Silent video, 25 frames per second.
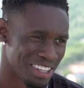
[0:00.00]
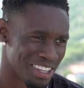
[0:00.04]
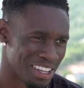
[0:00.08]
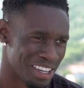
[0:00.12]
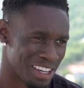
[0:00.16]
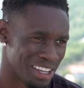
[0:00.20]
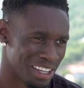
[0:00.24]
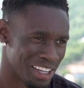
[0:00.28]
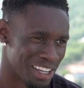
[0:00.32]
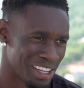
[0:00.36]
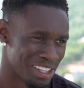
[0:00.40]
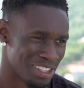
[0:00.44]

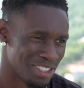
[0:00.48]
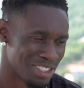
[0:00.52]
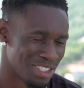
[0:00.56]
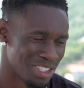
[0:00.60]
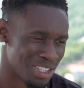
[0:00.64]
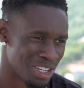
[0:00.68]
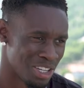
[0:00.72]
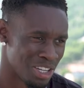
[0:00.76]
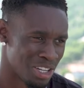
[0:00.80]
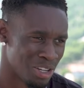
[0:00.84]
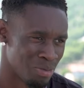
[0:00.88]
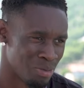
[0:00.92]
Yeah,
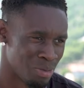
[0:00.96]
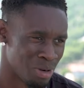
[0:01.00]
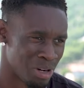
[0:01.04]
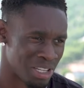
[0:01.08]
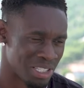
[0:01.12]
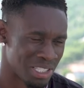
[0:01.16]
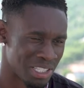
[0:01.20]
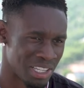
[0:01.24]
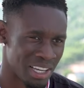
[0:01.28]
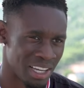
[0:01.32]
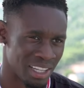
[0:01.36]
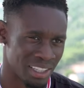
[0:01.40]
against
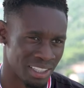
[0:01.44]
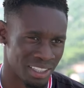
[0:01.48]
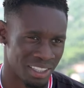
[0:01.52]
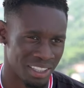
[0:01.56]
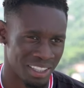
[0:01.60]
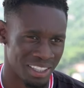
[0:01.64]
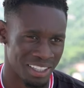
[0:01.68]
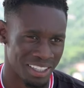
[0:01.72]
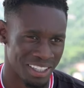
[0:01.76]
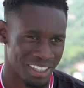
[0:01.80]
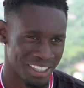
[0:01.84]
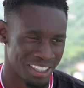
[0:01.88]
Marseille I
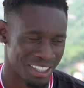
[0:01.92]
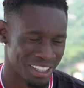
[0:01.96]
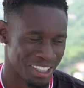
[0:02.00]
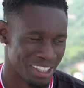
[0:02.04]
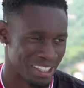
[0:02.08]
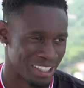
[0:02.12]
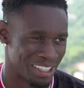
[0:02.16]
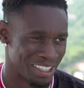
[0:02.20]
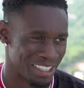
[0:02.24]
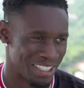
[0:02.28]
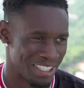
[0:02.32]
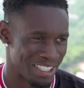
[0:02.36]
did it,
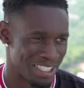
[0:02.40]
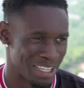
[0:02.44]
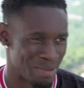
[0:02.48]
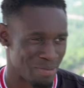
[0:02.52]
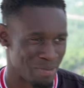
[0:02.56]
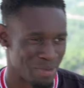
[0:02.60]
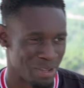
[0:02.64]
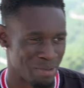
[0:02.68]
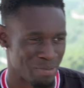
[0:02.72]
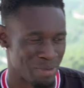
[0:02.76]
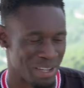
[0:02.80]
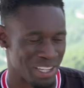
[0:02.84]
and he
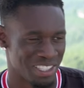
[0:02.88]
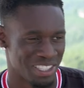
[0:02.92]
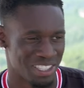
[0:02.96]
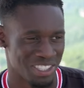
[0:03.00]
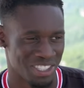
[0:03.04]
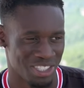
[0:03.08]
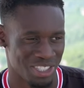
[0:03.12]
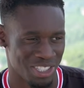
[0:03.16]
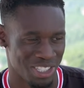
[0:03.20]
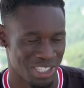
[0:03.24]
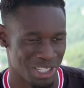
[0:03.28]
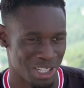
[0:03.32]
sent me a
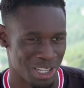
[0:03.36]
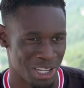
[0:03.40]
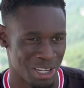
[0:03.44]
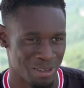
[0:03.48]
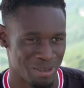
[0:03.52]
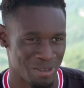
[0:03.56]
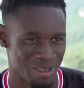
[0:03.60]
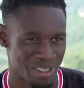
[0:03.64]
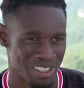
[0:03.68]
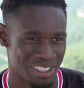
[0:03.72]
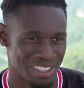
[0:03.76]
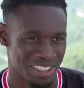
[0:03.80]
message just
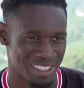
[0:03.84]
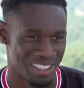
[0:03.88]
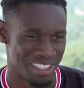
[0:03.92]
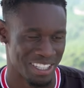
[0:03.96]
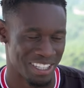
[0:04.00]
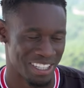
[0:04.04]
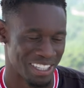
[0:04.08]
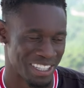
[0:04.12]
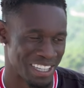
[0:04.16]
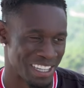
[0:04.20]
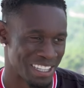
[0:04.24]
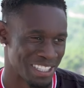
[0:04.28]
laughing,
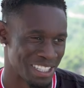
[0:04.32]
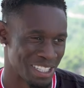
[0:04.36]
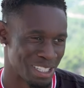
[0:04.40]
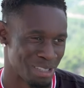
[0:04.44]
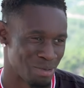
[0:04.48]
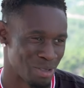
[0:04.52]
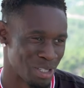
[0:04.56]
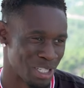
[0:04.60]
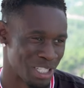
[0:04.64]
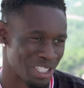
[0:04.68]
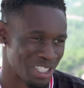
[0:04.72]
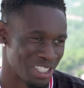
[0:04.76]
saying nice
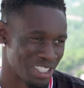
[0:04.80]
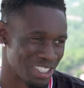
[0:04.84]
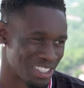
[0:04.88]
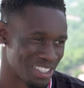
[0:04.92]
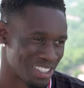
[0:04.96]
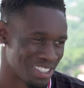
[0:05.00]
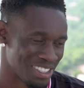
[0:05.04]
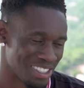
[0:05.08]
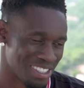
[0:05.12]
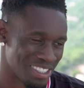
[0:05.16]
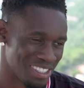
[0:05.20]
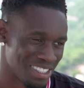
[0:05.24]

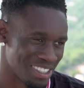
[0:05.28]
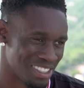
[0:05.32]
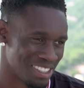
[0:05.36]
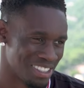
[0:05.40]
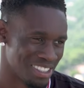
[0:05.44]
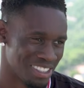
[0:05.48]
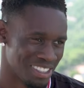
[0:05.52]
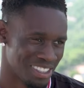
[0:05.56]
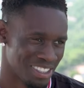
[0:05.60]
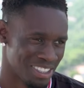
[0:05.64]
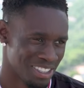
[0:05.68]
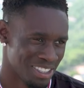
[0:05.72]
celebration.
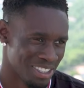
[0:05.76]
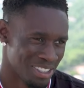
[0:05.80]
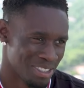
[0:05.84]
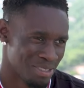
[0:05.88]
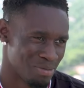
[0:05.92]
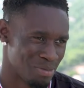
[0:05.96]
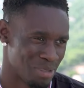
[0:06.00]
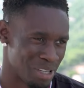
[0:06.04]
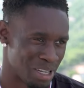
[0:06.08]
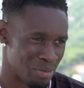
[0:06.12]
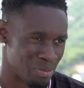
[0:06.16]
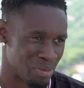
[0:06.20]

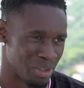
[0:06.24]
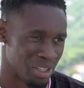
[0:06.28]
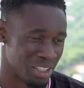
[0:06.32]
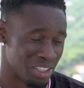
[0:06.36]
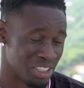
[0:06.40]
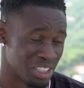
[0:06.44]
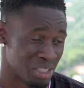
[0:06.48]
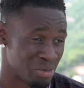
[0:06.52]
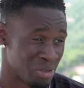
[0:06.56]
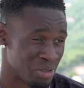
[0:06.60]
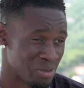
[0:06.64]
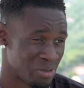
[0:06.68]
But, I
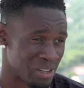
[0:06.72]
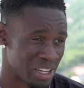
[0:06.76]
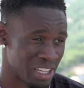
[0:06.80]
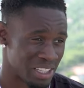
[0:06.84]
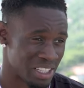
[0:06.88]
mean, to be